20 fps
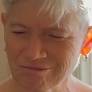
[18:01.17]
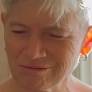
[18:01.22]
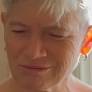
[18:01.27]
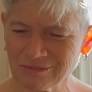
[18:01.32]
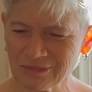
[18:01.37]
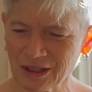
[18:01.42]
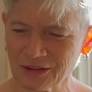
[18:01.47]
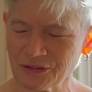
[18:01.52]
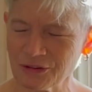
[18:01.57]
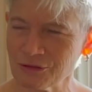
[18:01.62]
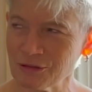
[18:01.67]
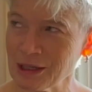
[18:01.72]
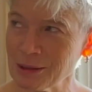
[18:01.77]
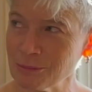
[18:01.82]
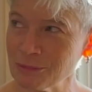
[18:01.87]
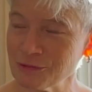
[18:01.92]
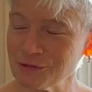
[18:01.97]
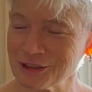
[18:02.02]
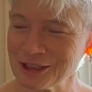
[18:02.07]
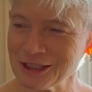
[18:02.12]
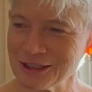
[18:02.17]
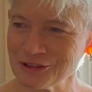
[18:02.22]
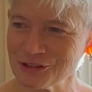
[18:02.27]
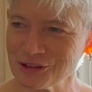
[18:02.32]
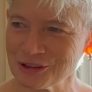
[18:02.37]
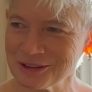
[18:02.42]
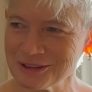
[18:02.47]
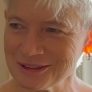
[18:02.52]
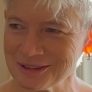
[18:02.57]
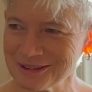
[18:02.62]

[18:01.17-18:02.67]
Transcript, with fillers: lots of amplification.